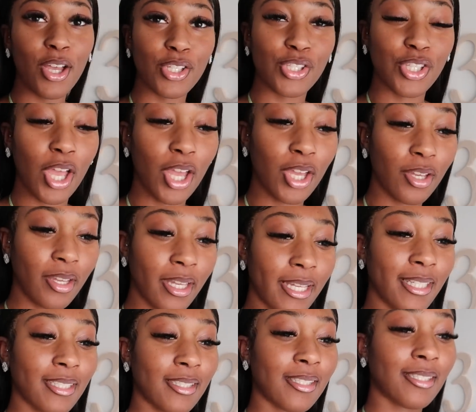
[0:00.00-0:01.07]
So
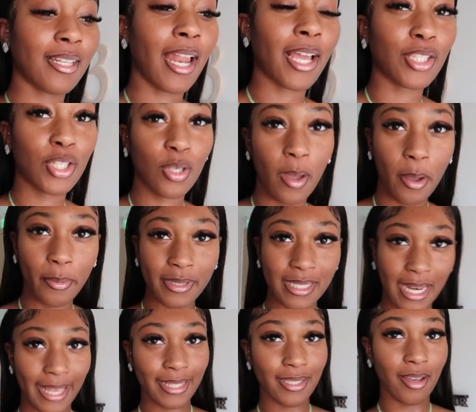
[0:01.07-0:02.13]
it's like 2
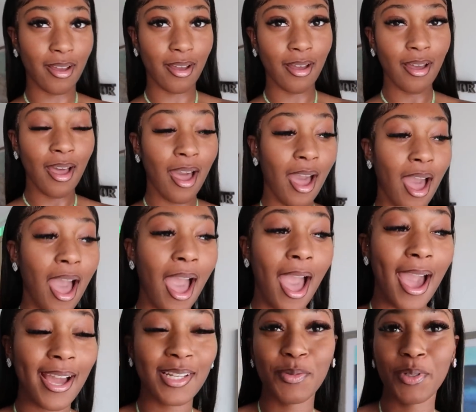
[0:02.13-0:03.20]
hours later
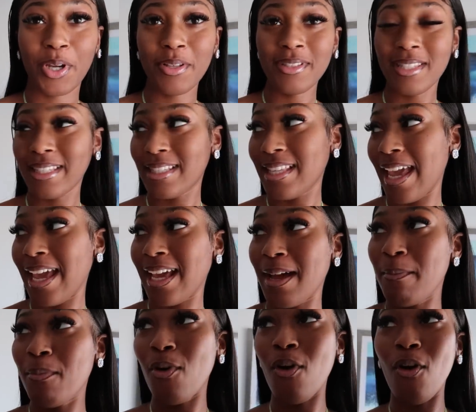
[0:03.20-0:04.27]
and we're going to
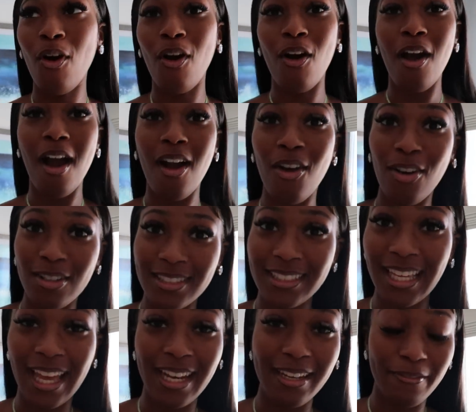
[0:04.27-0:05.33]
take more
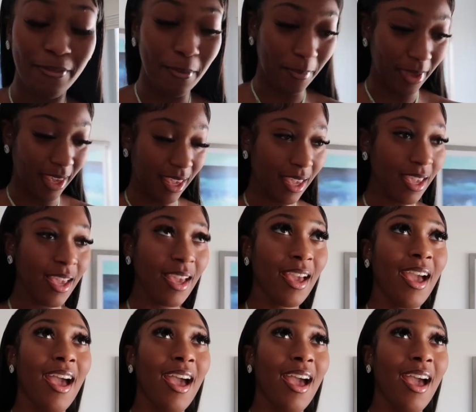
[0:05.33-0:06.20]
content for me.